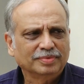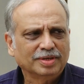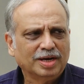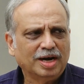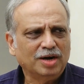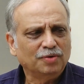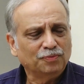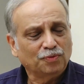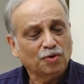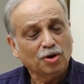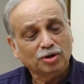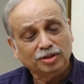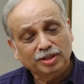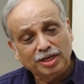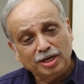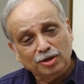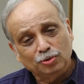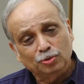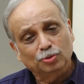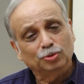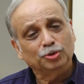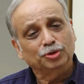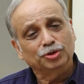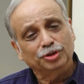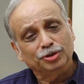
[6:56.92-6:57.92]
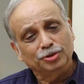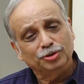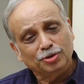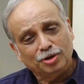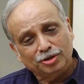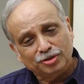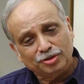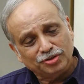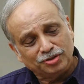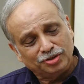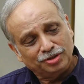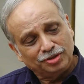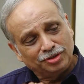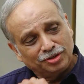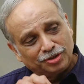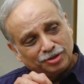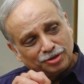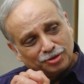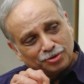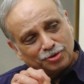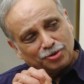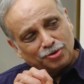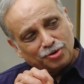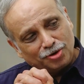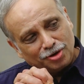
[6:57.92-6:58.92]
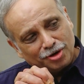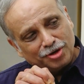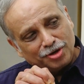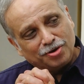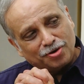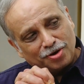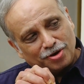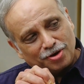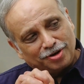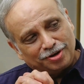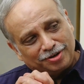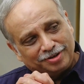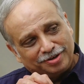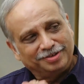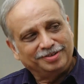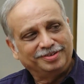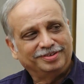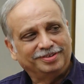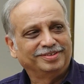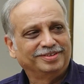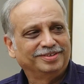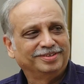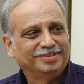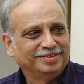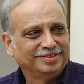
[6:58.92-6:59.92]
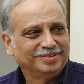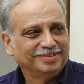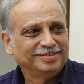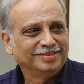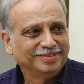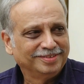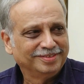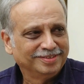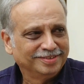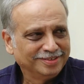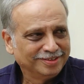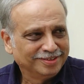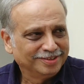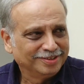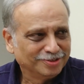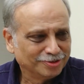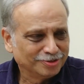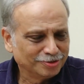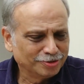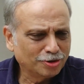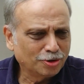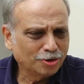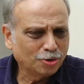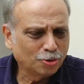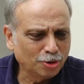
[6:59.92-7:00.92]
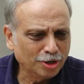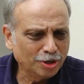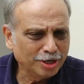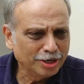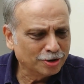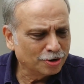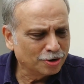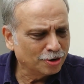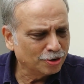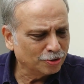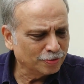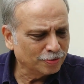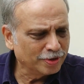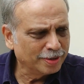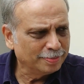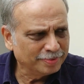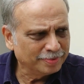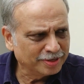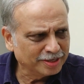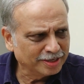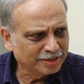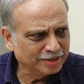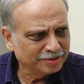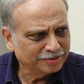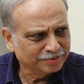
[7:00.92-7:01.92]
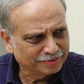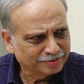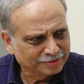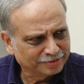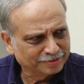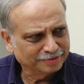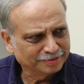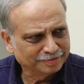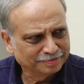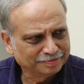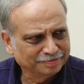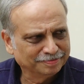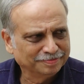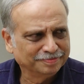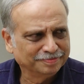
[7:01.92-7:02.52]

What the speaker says: And for that notion, you're holding on. You're holding on to emptiness.